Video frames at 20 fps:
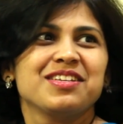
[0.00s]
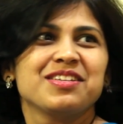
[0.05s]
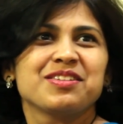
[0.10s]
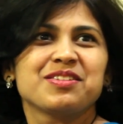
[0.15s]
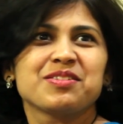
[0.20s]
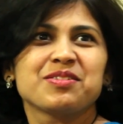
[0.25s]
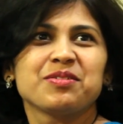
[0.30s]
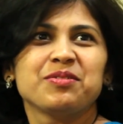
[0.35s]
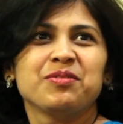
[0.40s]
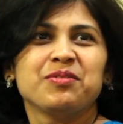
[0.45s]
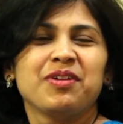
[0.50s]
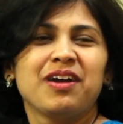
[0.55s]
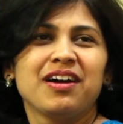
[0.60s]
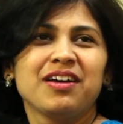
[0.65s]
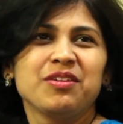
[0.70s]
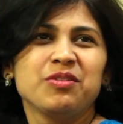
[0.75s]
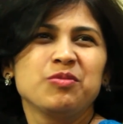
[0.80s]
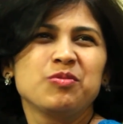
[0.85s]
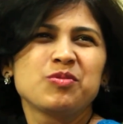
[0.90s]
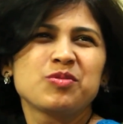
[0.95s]
So
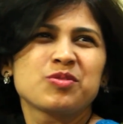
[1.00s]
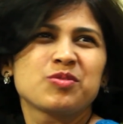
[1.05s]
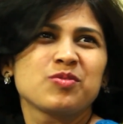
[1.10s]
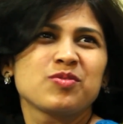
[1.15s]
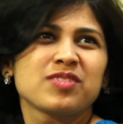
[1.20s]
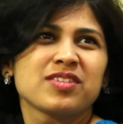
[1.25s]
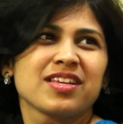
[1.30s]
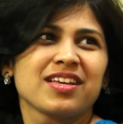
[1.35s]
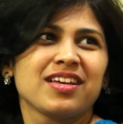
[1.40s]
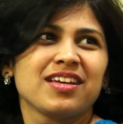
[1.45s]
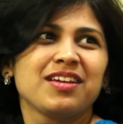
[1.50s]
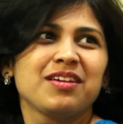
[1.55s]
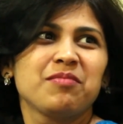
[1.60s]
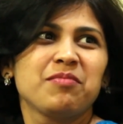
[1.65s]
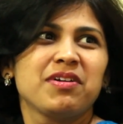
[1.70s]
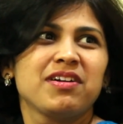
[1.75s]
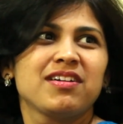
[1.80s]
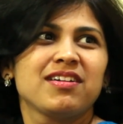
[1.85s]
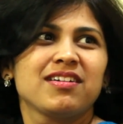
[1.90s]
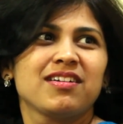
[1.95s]
I used to sing,
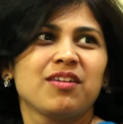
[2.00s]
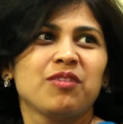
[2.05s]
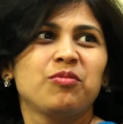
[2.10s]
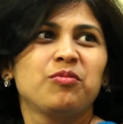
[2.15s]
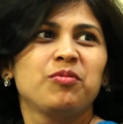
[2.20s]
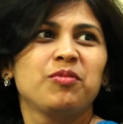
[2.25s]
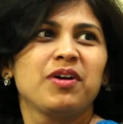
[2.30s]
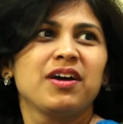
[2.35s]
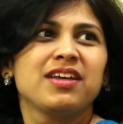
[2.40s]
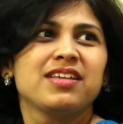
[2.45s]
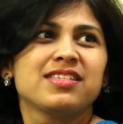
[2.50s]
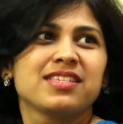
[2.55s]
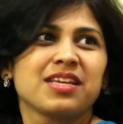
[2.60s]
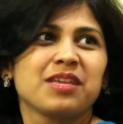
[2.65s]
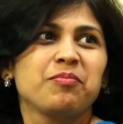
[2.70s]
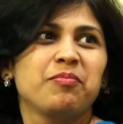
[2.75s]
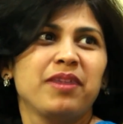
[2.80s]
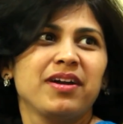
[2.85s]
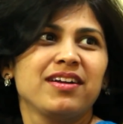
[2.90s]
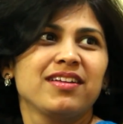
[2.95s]
but now I
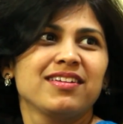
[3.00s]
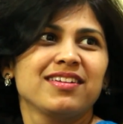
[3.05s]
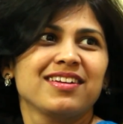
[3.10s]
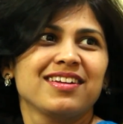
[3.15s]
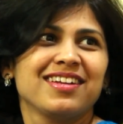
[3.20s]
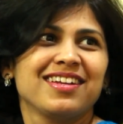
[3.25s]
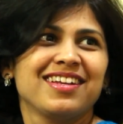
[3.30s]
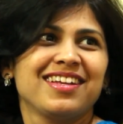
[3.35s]
sing better.